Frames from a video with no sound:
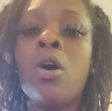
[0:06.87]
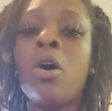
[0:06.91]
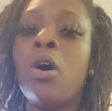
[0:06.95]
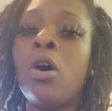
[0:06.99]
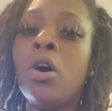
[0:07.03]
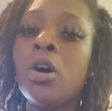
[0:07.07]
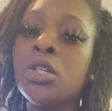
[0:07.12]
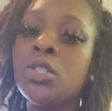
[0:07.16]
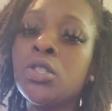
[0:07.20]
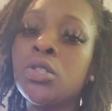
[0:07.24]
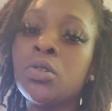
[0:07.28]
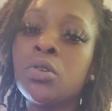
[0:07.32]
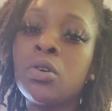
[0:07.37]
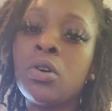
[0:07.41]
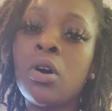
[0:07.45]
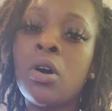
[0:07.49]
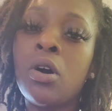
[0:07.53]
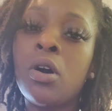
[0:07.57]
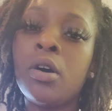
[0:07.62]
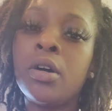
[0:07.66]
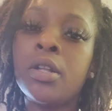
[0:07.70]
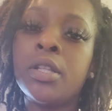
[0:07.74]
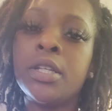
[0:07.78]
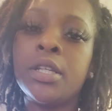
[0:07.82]
also
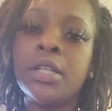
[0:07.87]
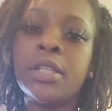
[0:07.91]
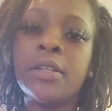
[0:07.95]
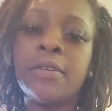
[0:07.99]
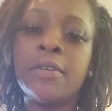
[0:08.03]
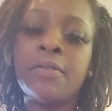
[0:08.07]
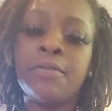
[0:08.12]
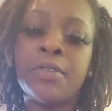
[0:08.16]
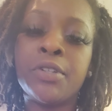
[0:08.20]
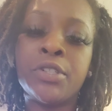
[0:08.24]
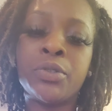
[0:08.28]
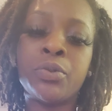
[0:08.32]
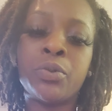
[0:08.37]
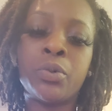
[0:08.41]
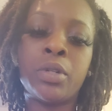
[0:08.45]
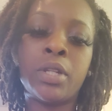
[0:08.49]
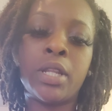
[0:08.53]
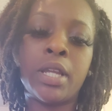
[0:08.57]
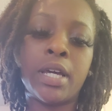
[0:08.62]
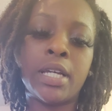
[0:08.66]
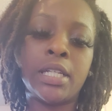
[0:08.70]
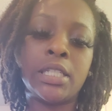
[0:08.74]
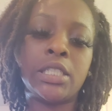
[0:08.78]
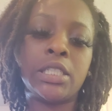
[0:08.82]
called individual
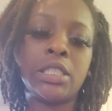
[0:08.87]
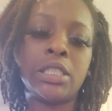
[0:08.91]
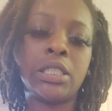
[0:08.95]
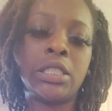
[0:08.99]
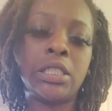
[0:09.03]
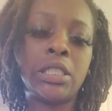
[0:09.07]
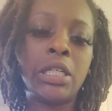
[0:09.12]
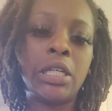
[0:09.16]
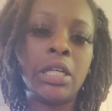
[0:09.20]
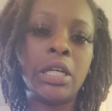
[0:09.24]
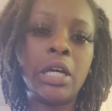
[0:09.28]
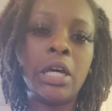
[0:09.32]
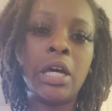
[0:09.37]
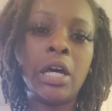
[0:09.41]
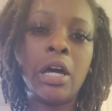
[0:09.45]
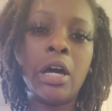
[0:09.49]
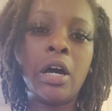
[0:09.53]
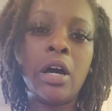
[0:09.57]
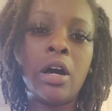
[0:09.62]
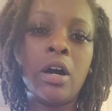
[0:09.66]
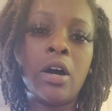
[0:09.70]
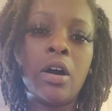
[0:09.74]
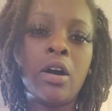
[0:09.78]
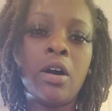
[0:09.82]
lashes.
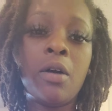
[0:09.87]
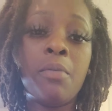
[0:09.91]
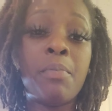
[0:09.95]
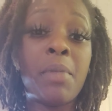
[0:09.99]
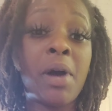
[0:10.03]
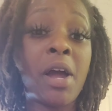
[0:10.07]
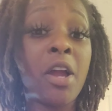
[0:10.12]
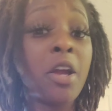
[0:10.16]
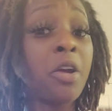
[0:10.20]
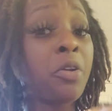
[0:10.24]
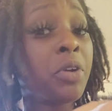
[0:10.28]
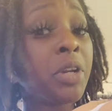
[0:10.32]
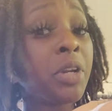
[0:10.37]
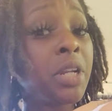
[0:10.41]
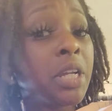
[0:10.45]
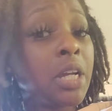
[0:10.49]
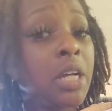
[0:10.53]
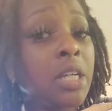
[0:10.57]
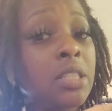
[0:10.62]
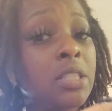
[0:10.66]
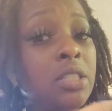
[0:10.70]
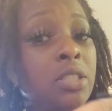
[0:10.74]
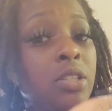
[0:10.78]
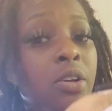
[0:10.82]
I already
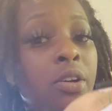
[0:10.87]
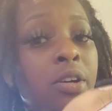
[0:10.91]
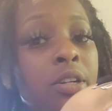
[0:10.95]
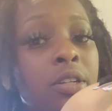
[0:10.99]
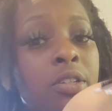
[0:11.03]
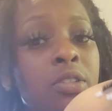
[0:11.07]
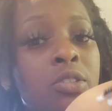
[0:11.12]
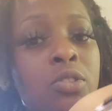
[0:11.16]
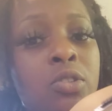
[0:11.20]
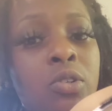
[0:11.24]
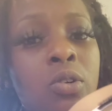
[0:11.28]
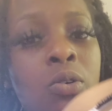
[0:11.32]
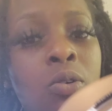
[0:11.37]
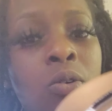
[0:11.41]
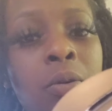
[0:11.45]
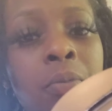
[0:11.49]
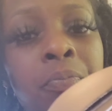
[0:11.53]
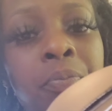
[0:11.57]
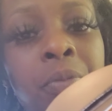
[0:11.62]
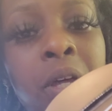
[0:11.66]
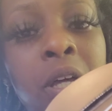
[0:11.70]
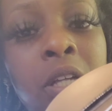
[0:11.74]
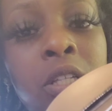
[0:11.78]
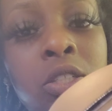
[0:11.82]
got started, so
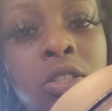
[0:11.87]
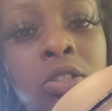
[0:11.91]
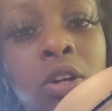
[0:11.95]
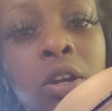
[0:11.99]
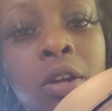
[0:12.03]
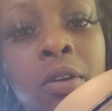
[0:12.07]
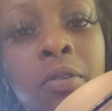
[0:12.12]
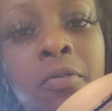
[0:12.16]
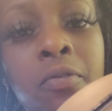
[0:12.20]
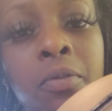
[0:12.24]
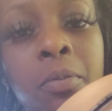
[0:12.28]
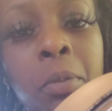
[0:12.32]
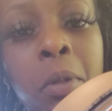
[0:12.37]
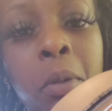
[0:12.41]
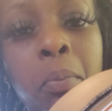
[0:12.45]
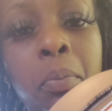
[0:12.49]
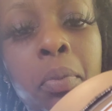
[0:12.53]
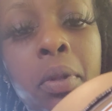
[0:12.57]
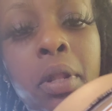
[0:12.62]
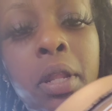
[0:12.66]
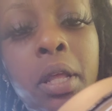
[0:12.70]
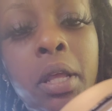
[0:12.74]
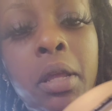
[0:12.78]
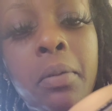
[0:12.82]
I'm not starting from the
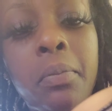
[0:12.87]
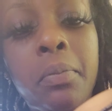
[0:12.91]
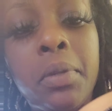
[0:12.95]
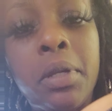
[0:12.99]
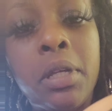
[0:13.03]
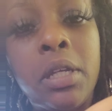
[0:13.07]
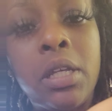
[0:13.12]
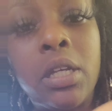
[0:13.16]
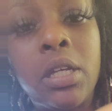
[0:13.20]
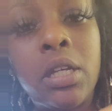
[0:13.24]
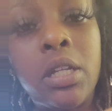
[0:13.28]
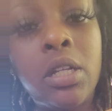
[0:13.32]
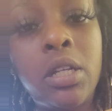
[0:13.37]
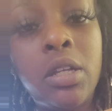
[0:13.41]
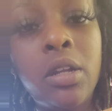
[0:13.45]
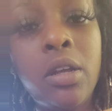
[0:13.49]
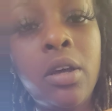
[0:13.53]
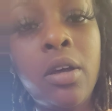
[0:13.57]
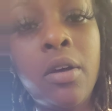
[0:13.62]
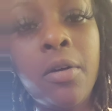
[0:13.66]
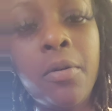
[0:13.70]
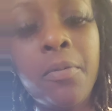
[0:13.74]
plain beginning.